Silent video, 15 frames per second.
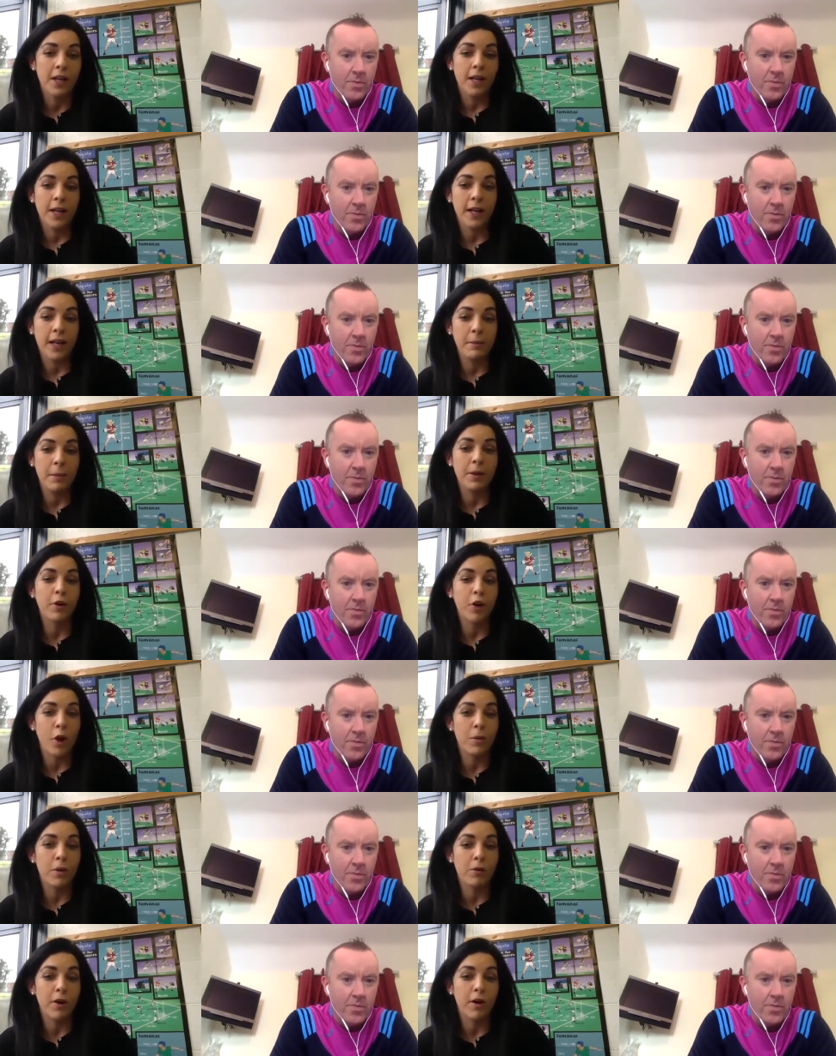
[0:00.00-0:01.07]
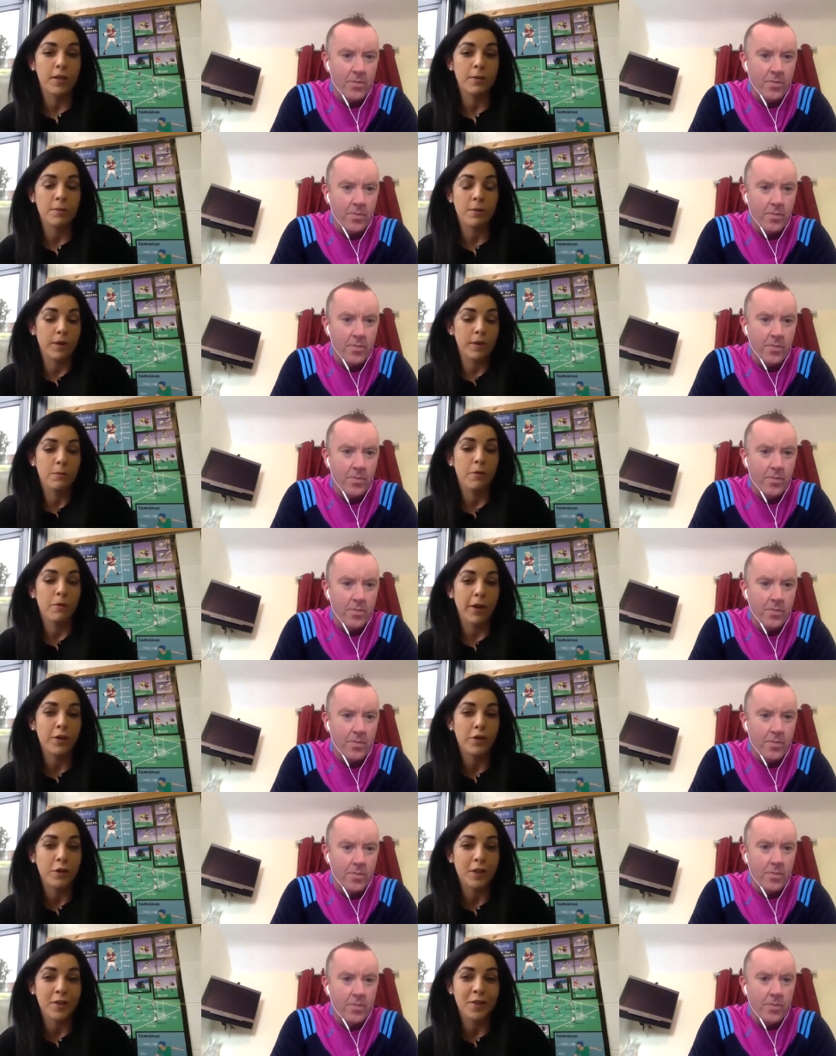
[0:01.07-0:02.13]
Speaker 1: um, and you're coming across as
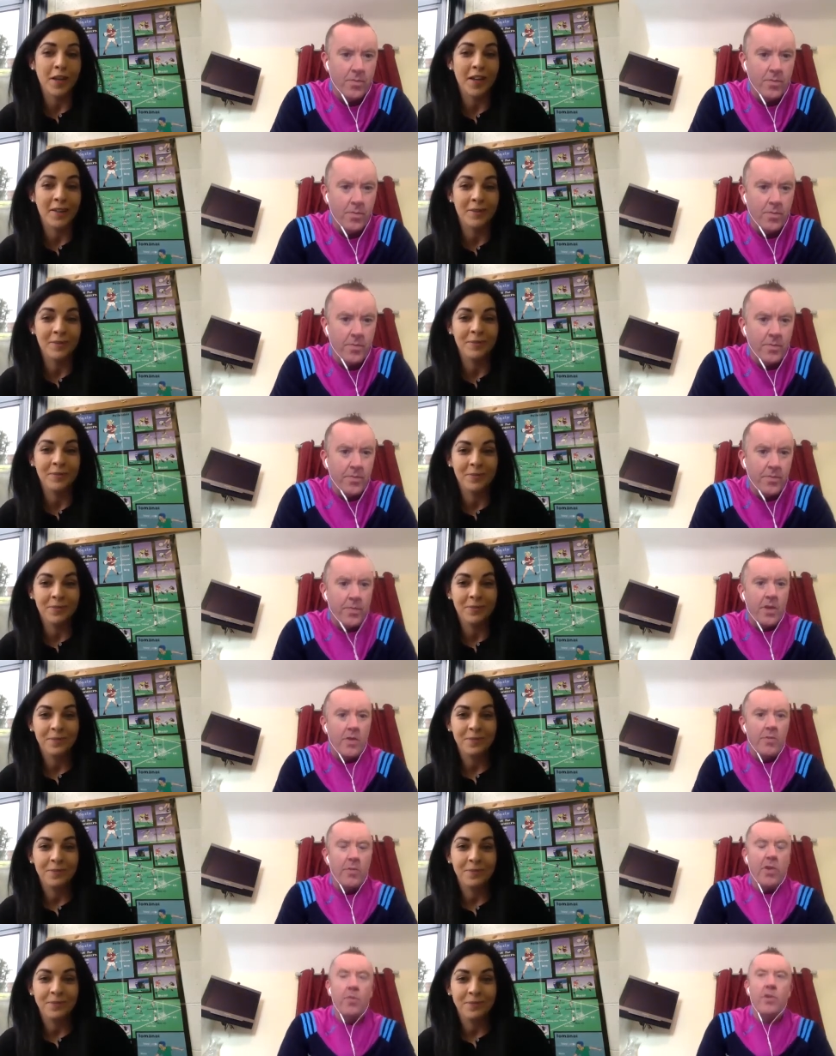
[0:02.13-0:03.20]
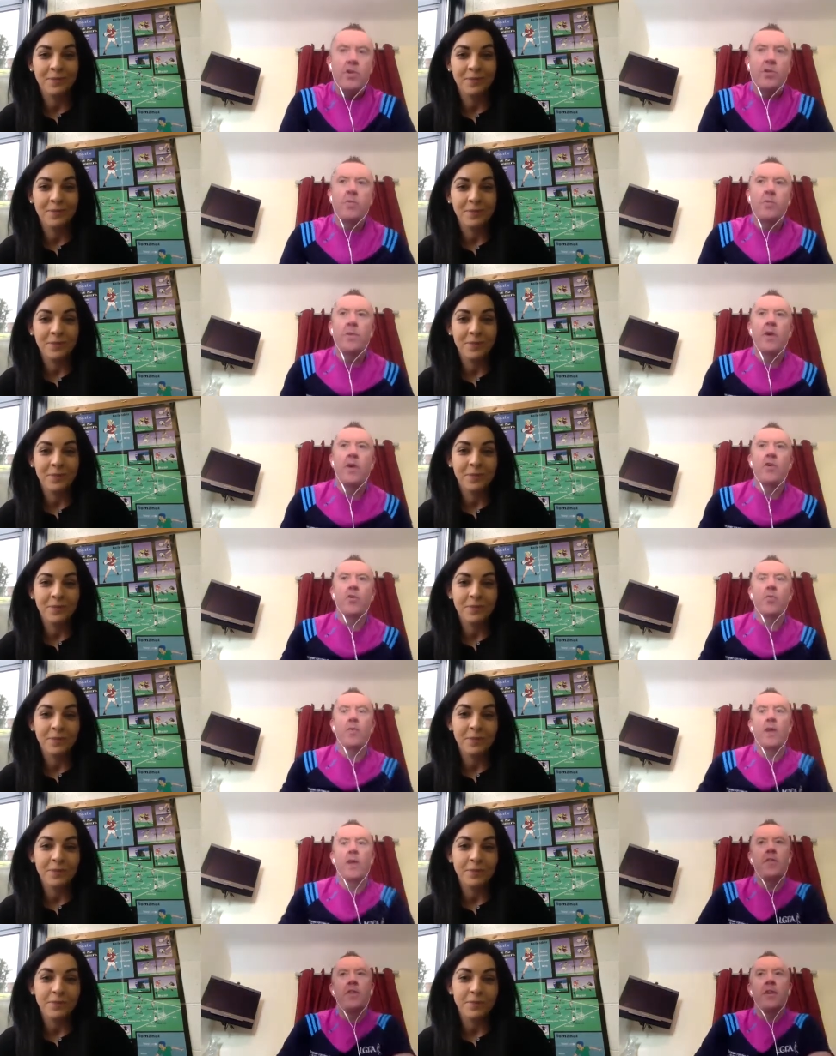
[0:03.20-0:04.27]
professional as you can.
Speaker 2: So, Mario, when you compare your
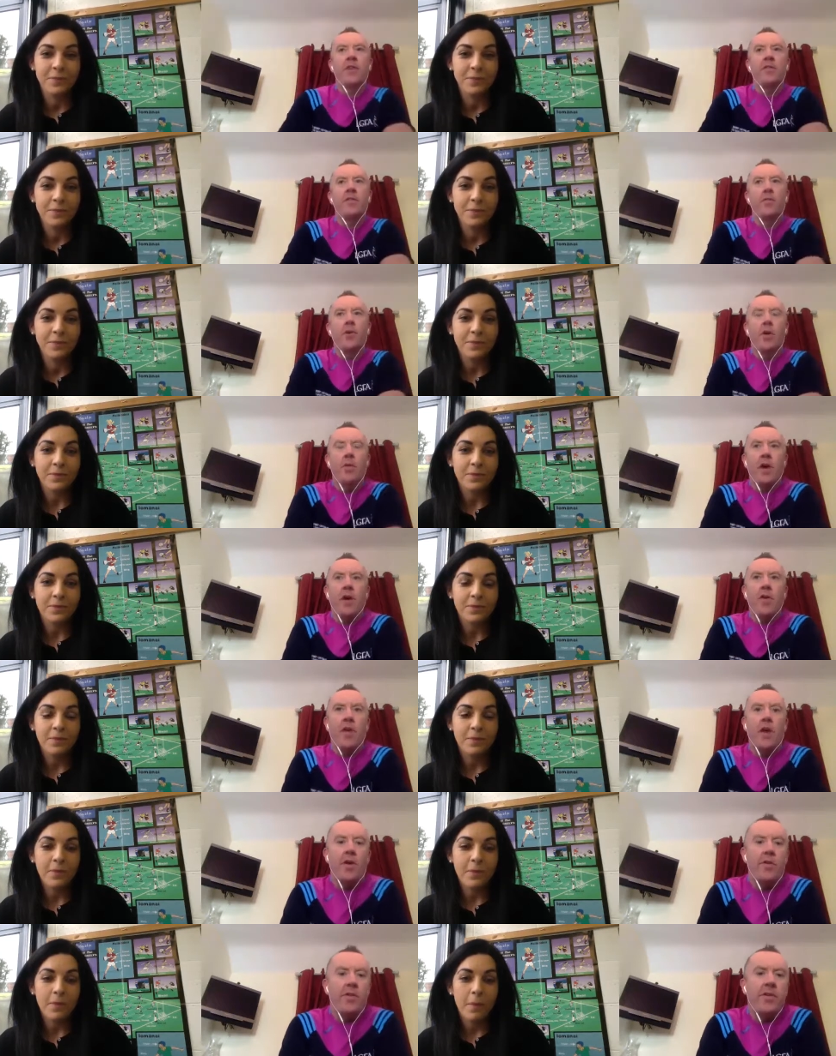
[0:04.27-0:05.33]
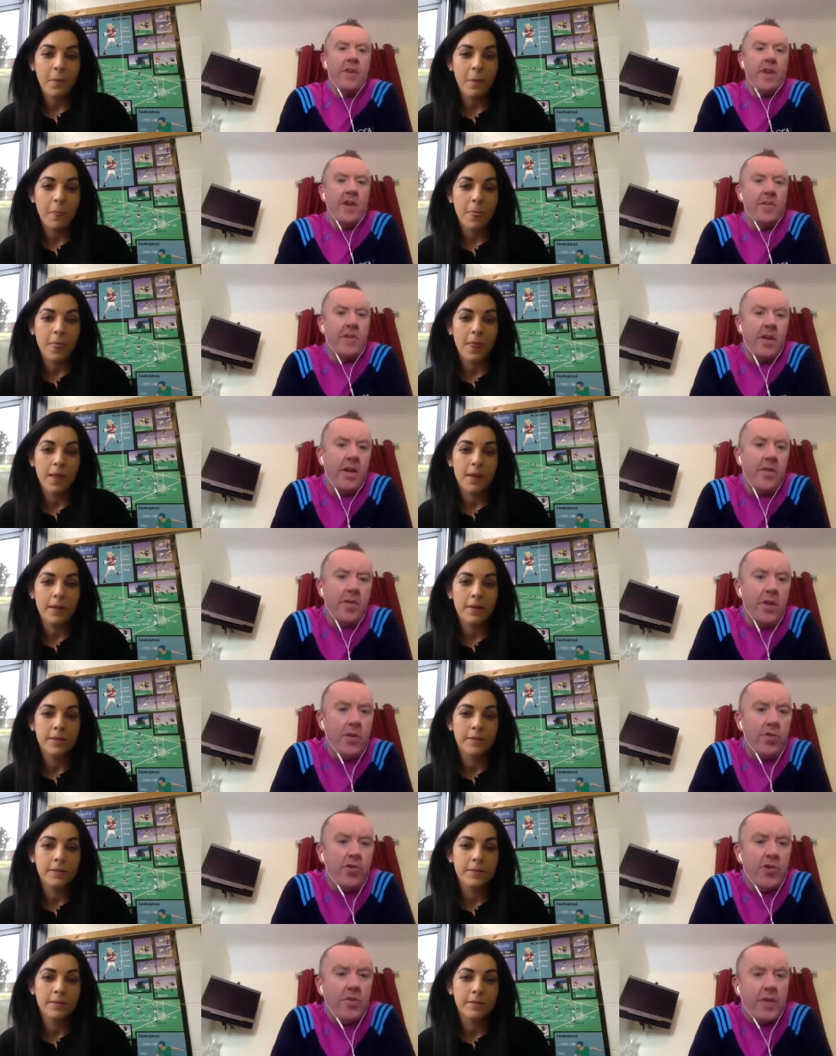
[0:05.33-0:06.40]
playing days to where we are now, the tactical
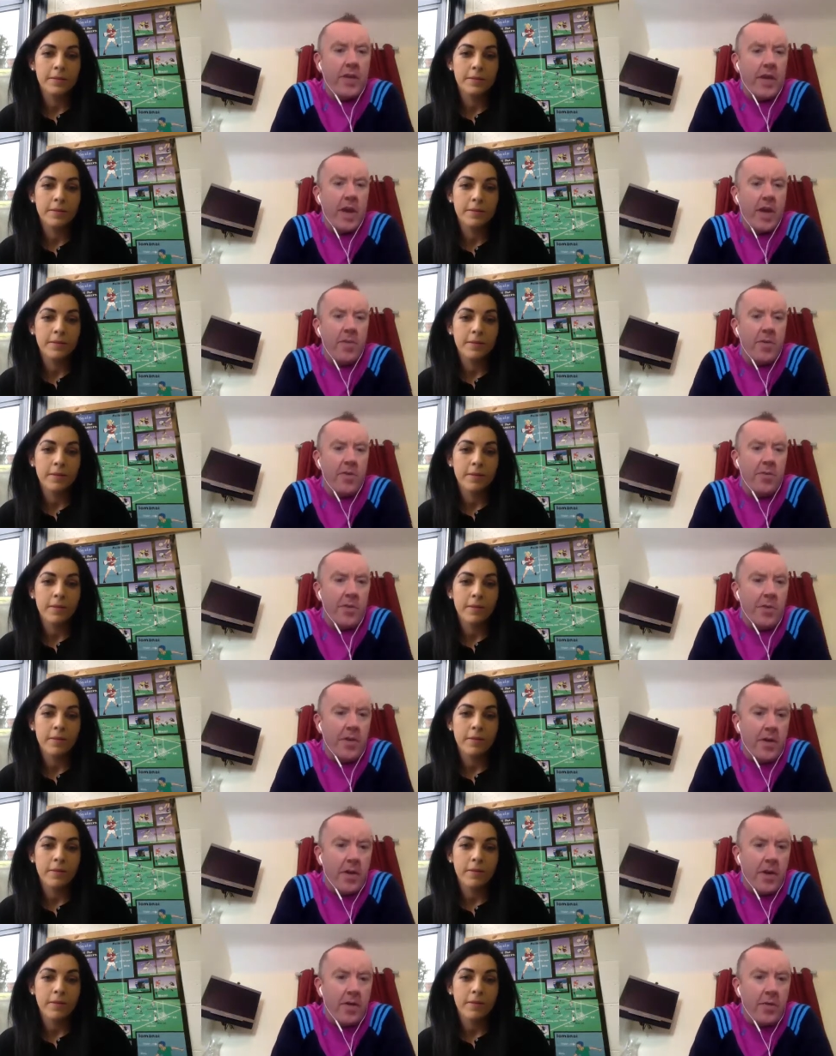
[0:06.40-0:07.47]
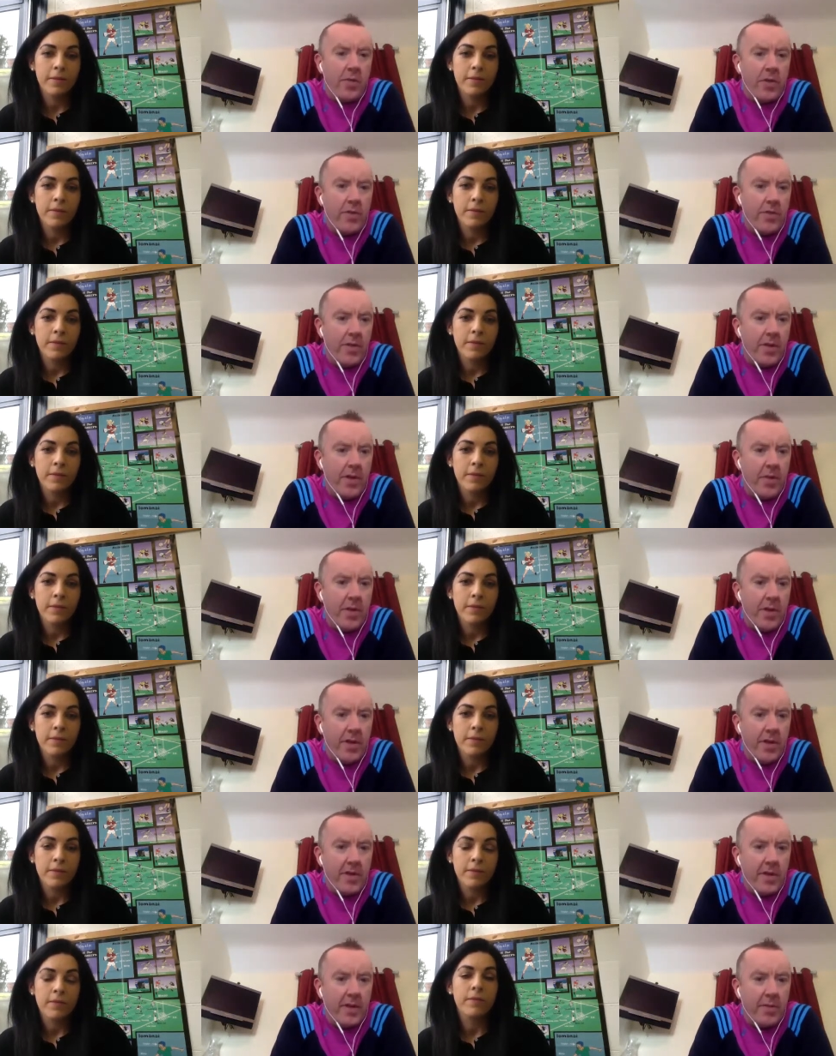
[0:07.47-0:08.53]
evolution of the game has been uh, quite phenomenal.
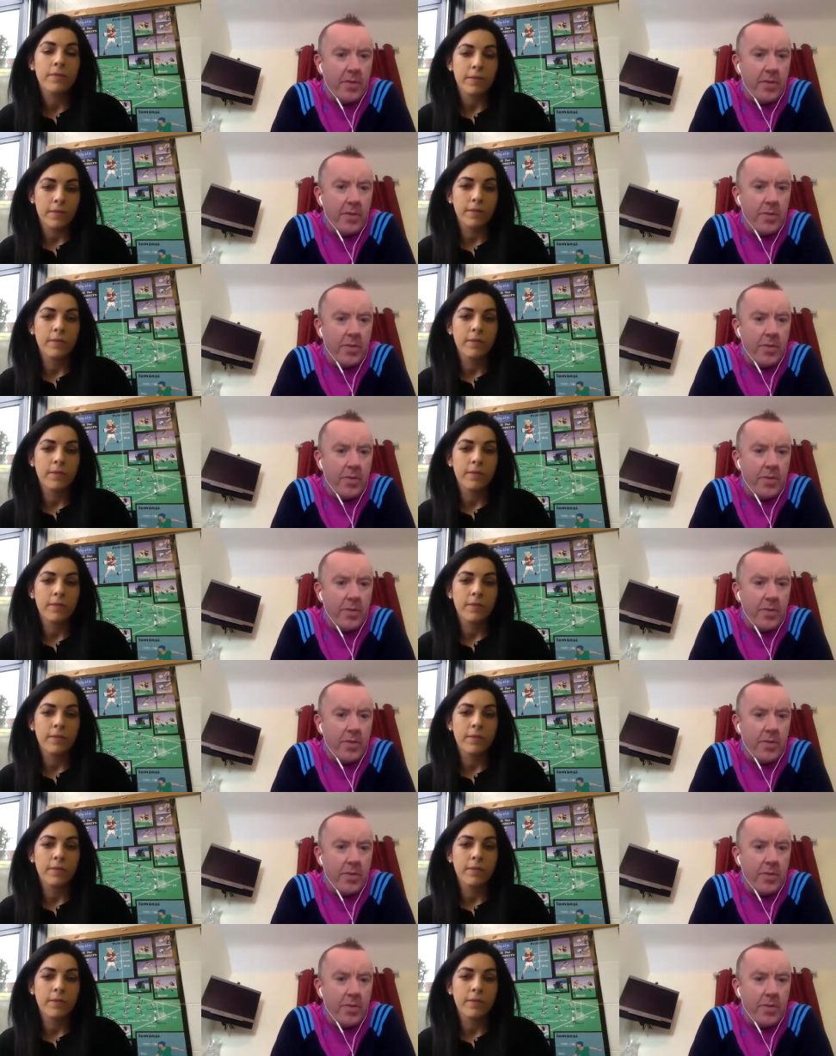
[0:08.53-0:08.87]
I think we